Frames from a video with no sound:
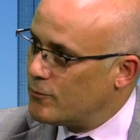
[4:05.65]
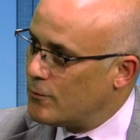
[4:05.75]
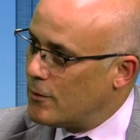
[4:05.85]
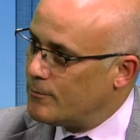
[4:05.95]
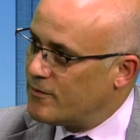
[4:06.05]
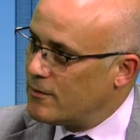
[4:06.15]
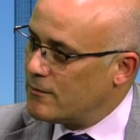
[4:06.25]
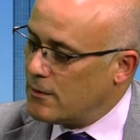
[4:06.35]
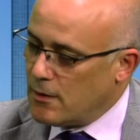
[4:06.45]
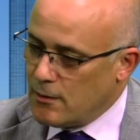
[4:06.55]

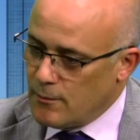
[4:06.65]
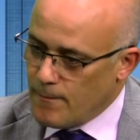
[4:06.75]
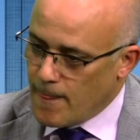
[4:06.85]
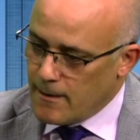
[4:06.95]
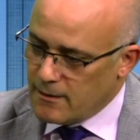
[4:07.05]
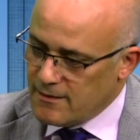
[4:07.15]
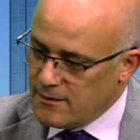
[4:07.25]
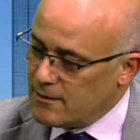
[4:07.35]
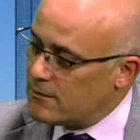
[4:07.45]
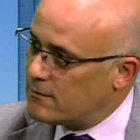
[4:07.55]
uh,
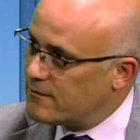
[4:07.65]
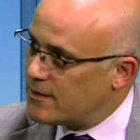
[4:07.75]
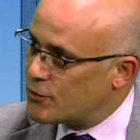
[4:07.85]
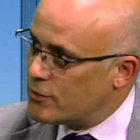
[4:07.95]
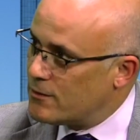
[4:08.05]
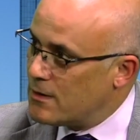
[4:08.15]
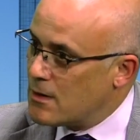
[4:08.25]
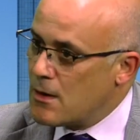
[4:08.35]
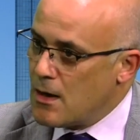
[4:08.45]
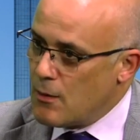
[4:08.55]
attending the session
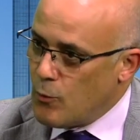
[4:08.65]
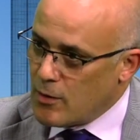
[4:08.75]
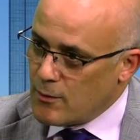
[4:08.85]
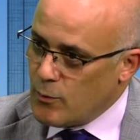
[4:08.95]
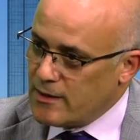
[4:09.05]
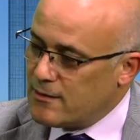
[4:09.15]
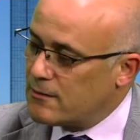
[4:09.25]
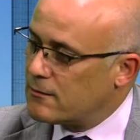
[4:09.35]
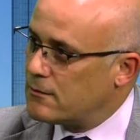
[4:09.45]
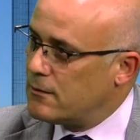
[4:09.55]
what, where
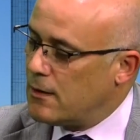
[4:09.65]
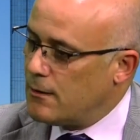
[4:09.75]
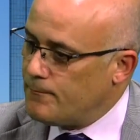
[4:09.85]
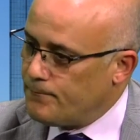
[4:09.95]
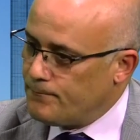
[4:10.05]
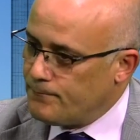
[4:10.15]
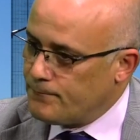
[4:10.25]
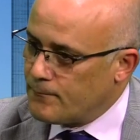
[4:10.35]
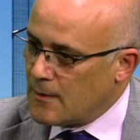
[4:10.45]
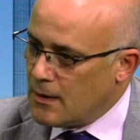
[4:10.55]
the
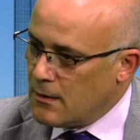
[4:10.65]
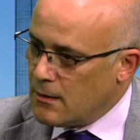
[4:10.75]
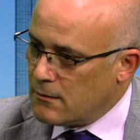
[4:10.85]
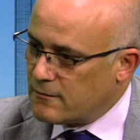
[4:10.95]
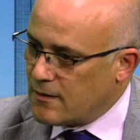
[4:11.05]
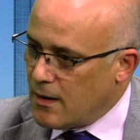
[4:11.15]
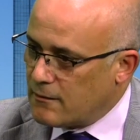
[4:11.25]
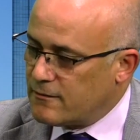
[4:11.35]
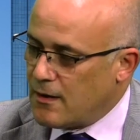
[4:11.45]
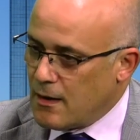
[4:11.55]
um,
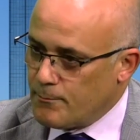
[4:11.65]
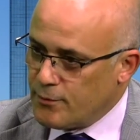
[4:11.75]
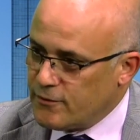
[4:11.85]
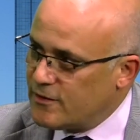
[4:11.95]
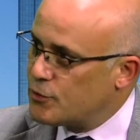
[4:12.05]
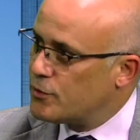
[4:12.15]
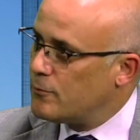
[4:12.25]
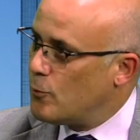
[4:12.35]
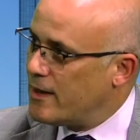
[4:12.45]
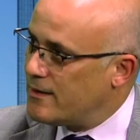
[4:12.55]
stars are positioned
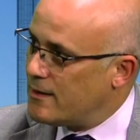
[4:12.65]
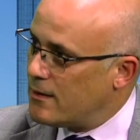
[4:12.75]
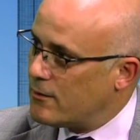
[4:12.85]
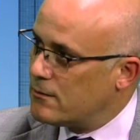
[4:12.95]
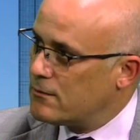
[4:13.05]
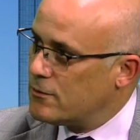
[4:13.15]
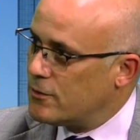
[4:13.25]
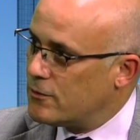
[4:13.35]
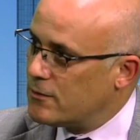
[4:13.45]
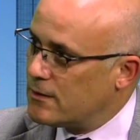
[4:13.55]
and why they are, you
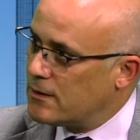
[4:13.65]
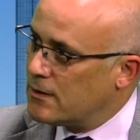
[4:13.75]
know, the...